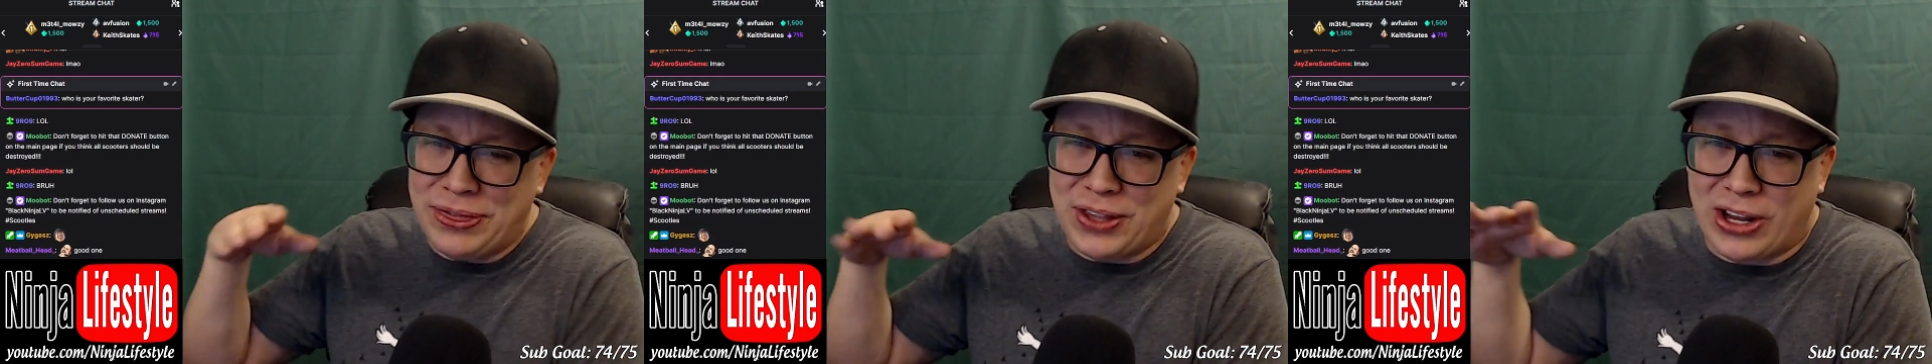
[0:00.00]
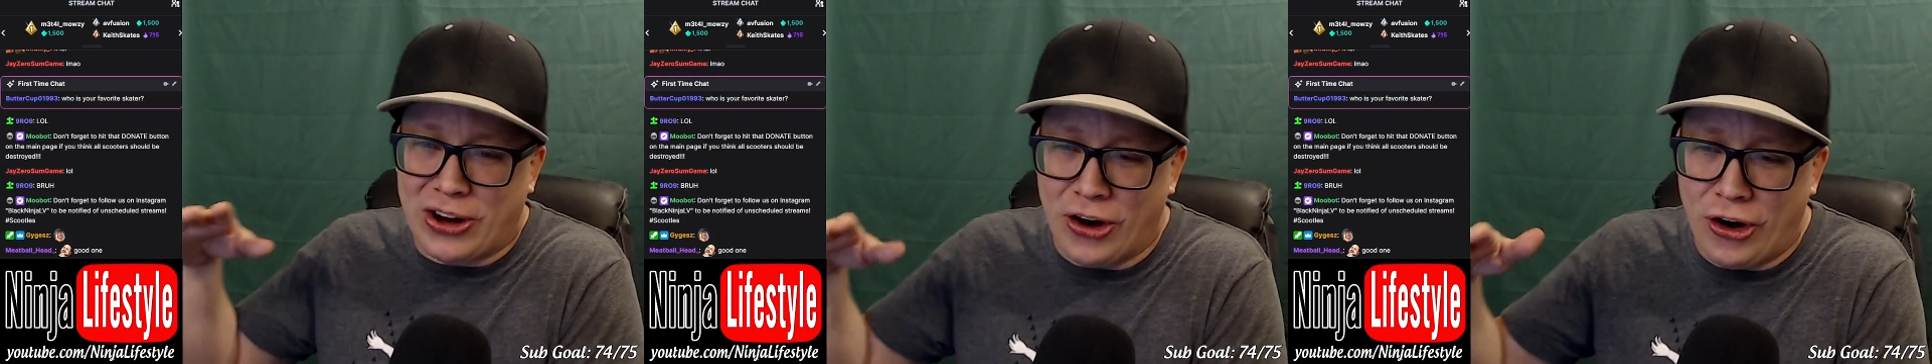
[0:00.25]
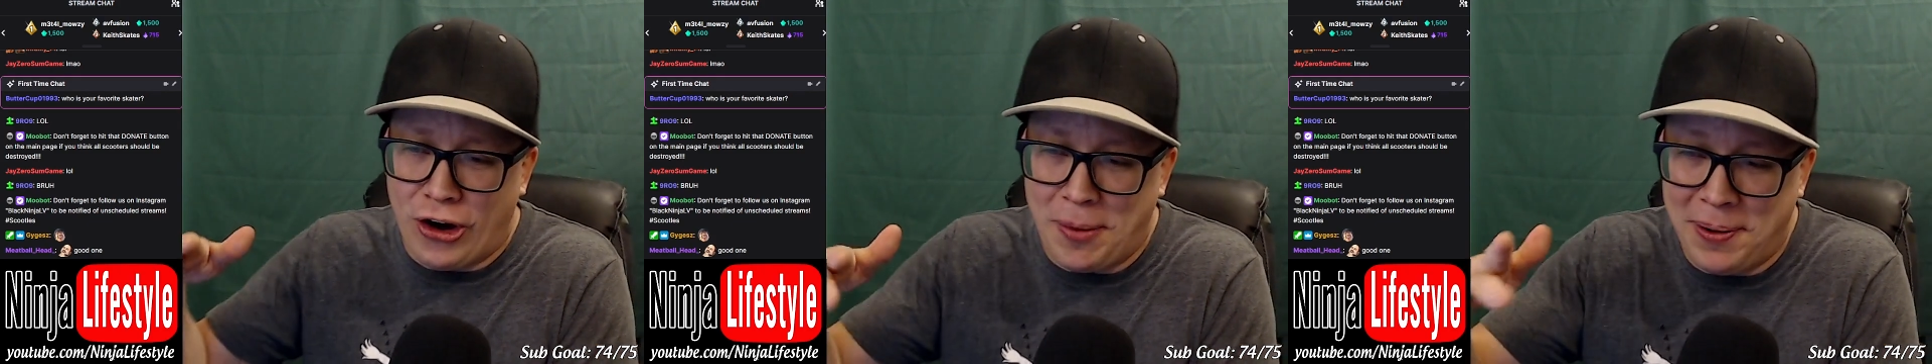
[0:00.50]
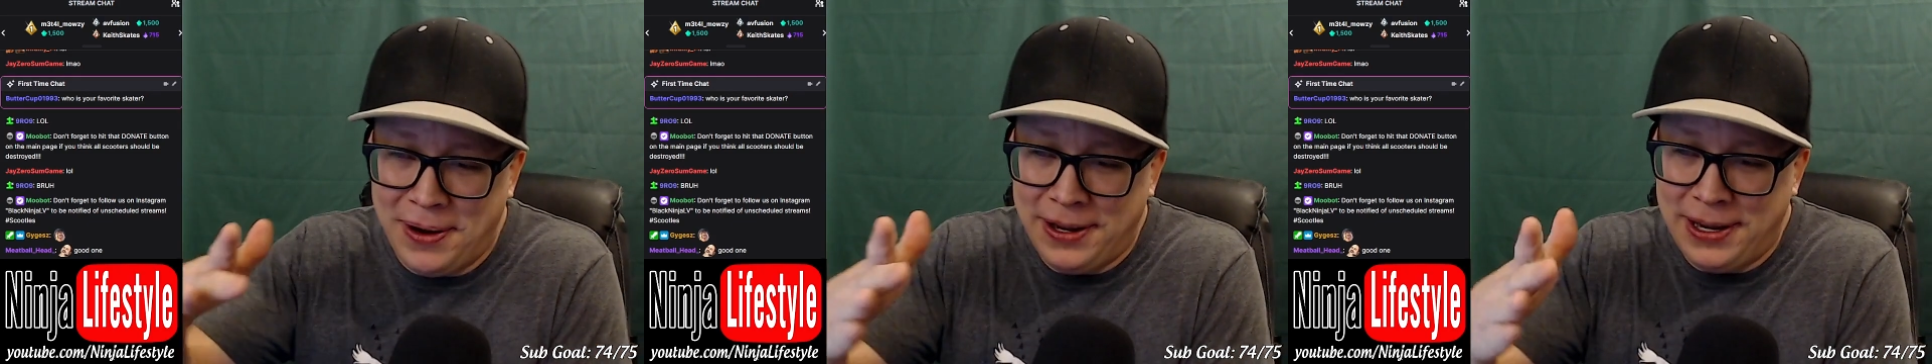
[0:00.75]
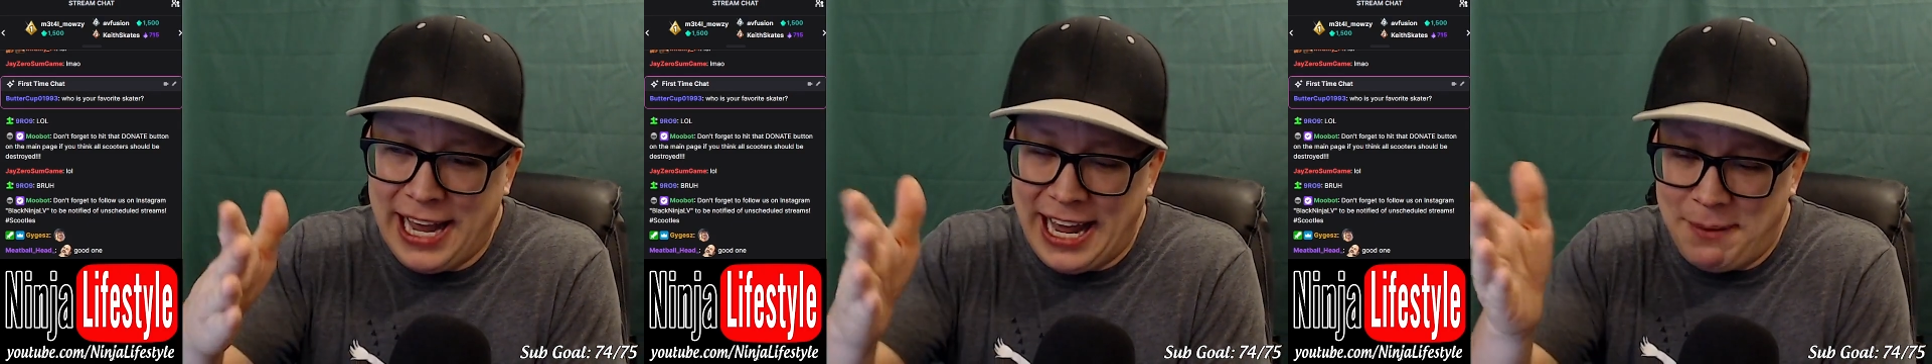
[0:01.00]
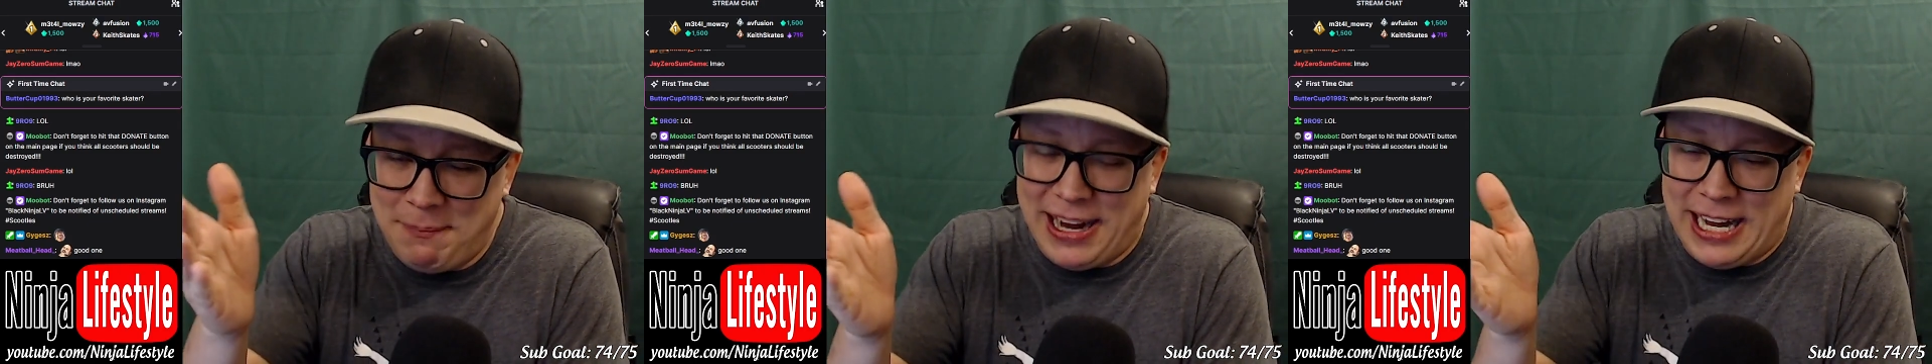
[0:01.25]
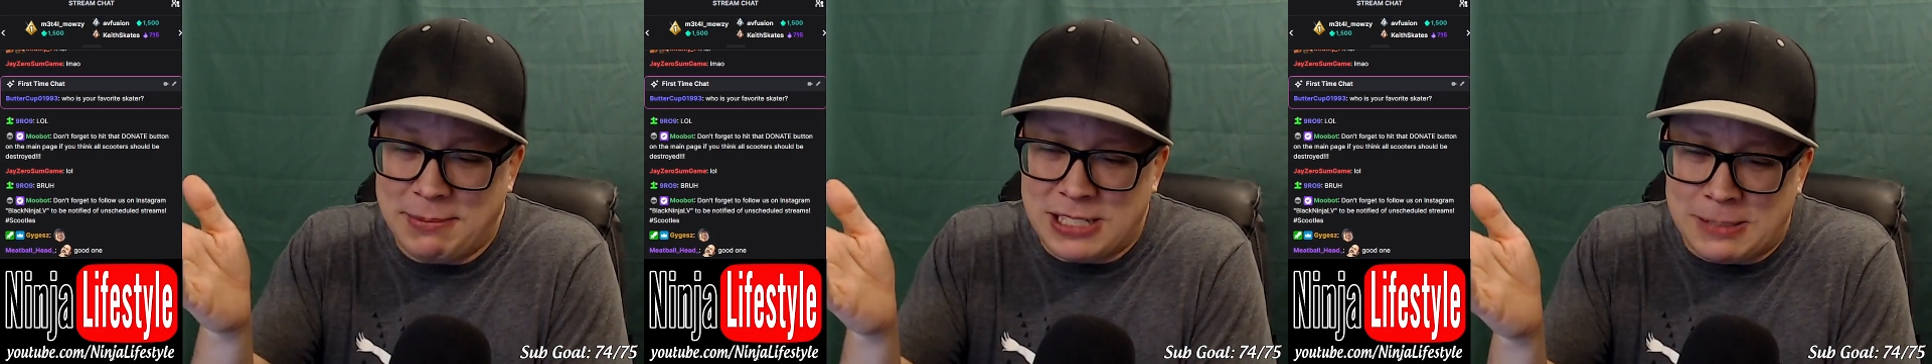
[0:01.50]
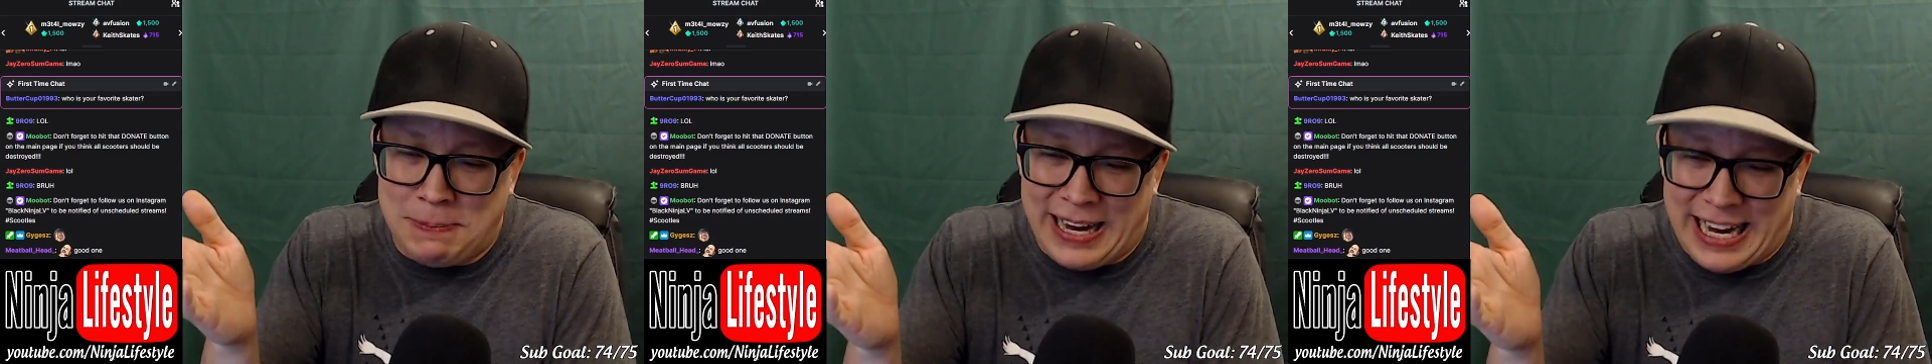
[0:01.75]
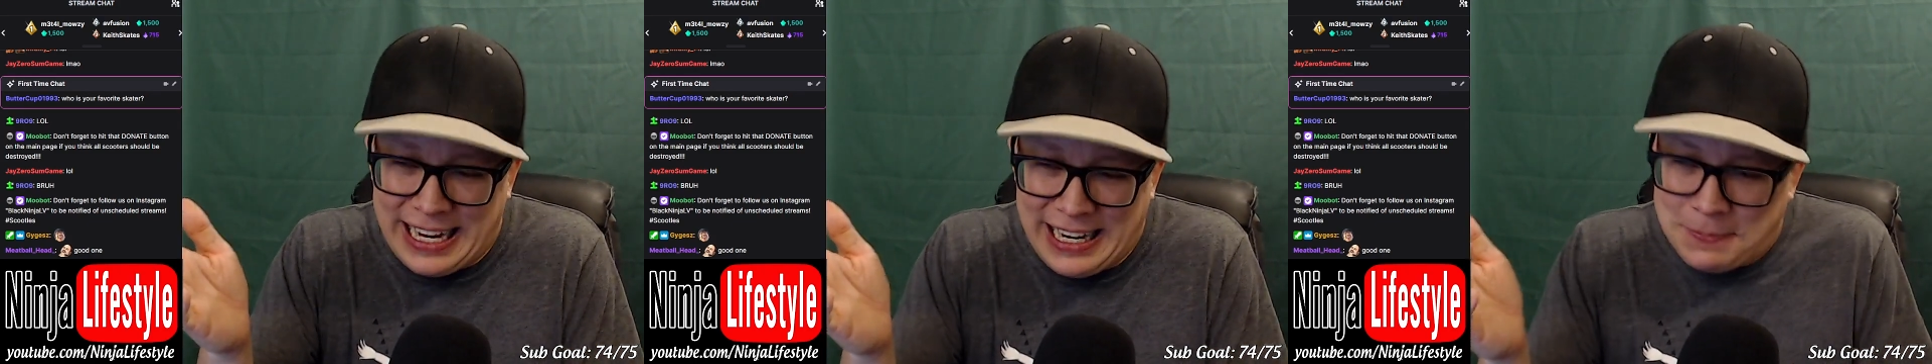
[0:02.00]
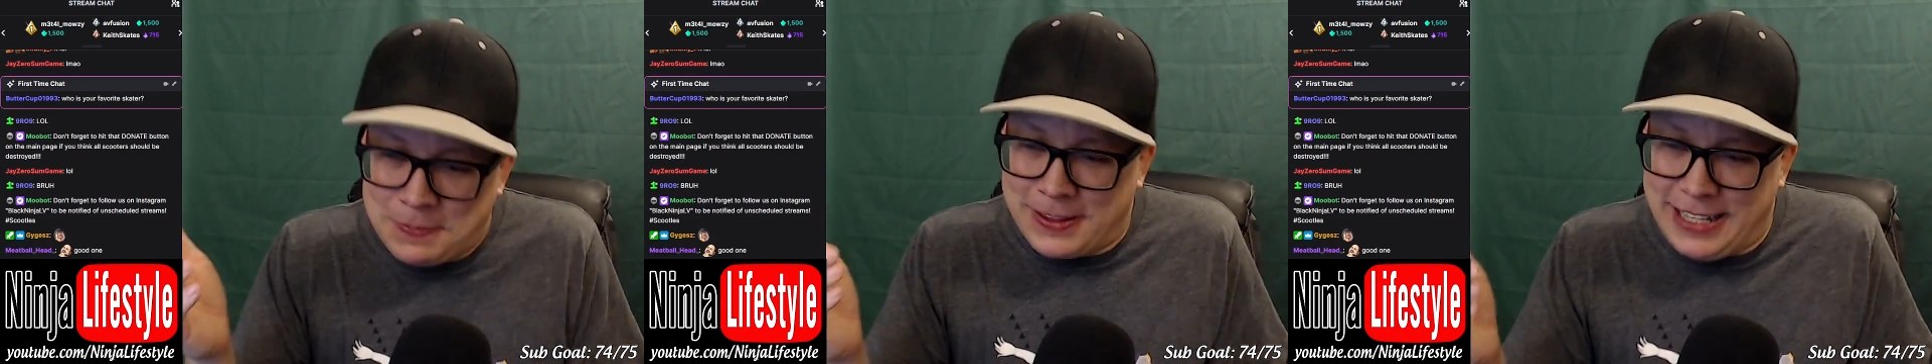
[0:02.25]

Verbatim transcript: at the curb at a medium speed,